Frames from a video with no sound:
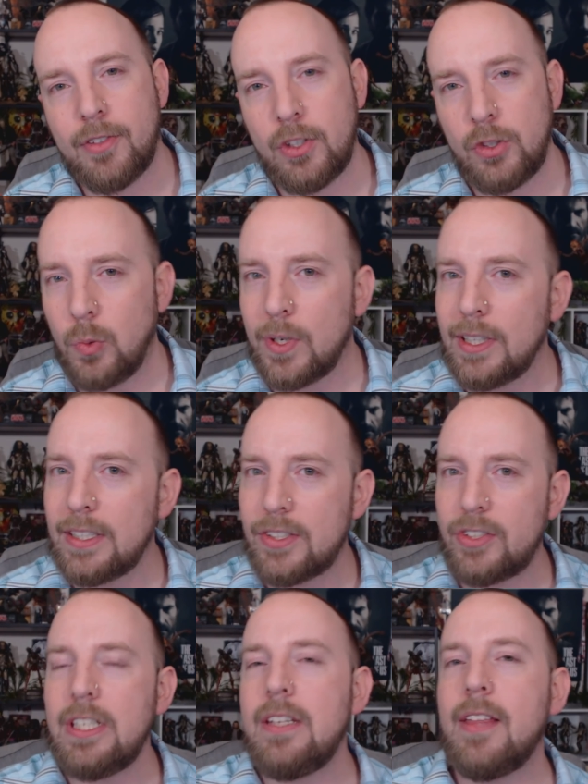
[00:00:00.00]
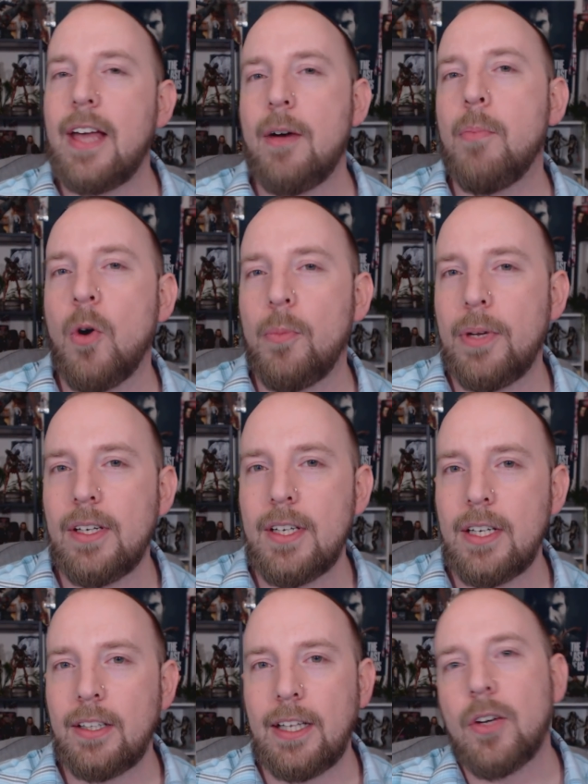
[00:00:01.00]
because we're going to see that moment
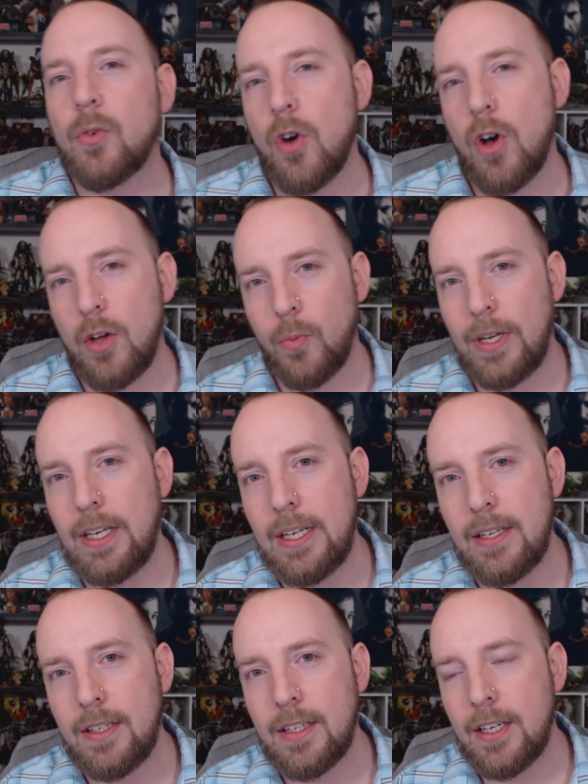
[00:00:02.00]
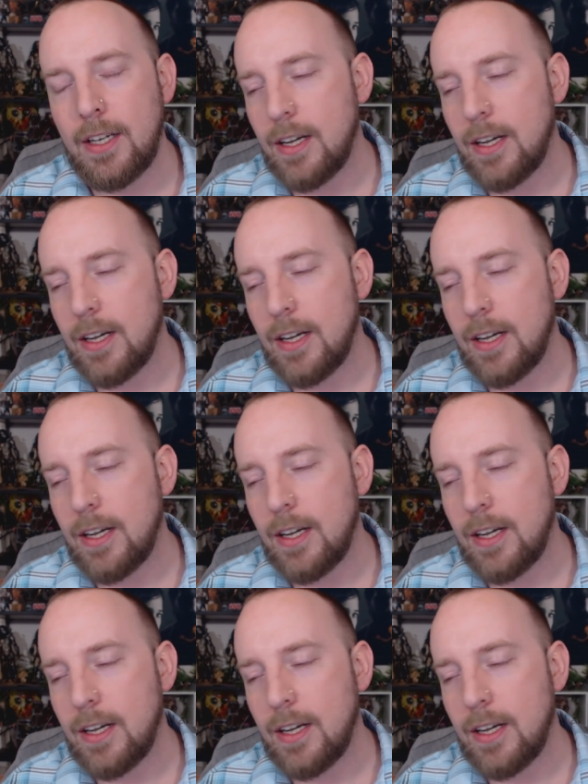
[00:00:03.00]
later on when he